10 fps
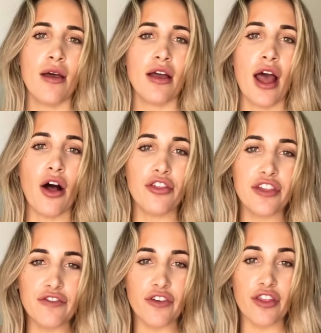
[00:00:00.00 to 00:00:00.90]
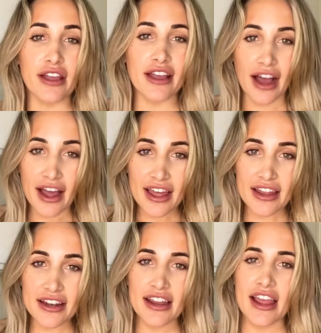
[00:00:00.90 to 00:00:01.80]
healthy for the
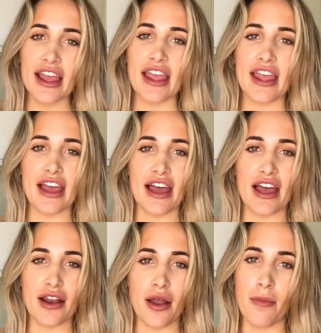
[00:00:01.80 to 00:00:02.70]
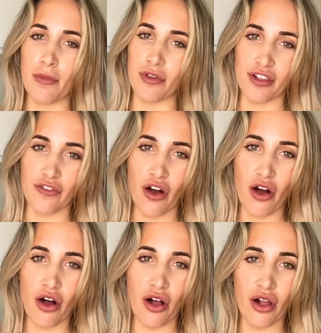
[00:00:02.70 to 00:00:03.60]
gut, and most of
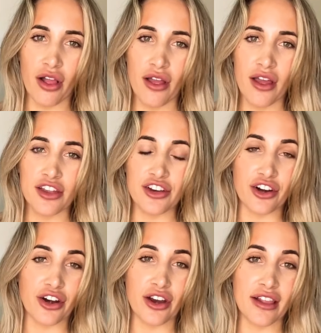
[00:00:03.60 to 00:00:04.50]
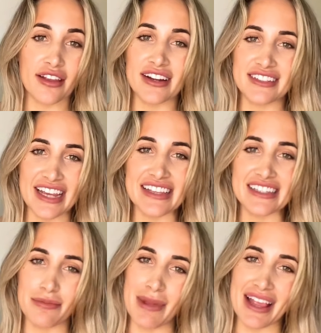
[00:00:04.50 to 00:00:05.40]
all, it's gonna taste
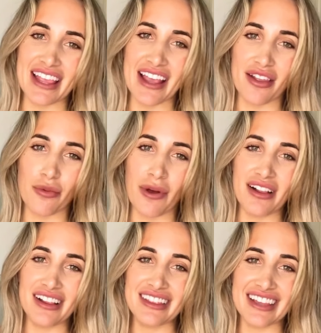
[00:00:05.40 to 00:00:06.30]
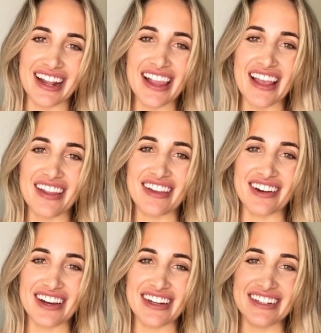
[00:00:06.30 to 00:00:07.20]
amazing as well. Let's get
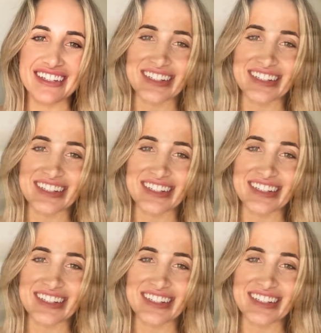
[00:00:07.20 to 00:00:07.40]
started.